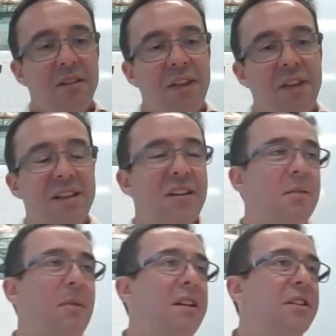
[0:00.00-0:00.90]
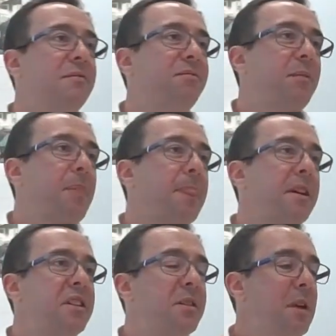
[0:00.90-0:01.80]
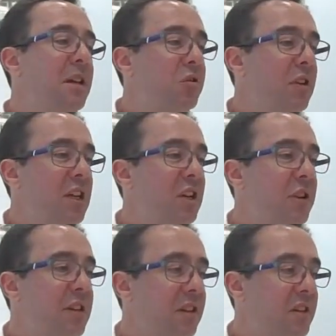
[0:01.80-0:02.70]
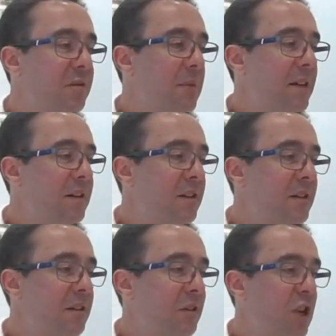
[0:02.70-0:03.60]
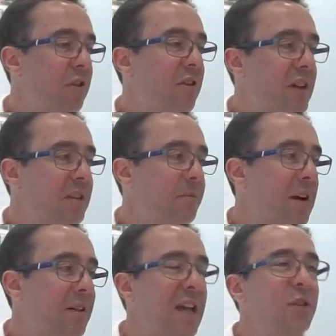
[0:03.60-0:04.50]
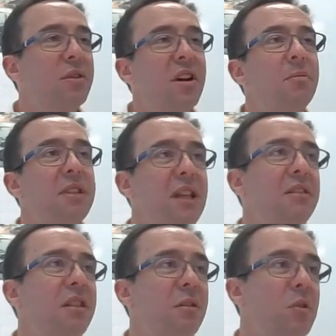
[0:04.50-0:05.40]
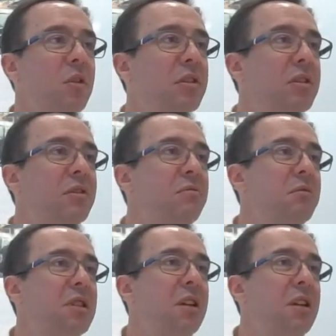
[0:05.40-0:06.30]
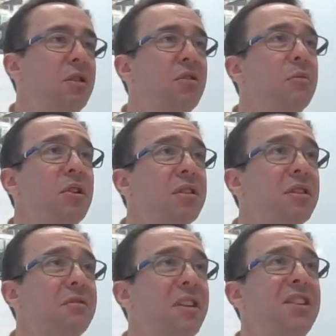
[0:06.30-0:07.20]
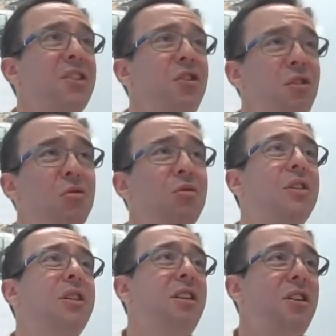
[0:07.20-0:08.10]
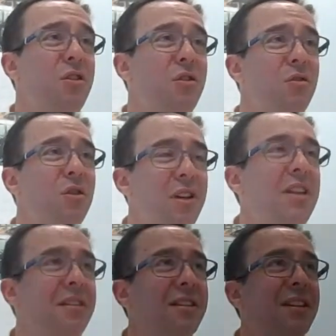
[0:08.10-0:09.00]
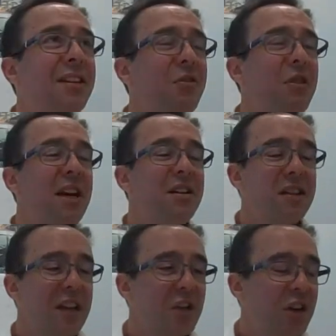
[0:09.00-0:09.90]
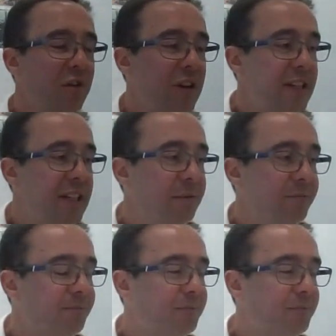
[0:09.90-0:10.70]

things like cement, and cement's really interesting because cement generates about eight or nine percent of the world's CO2 emissions, right? hugely, hugely greenhouse gas generating.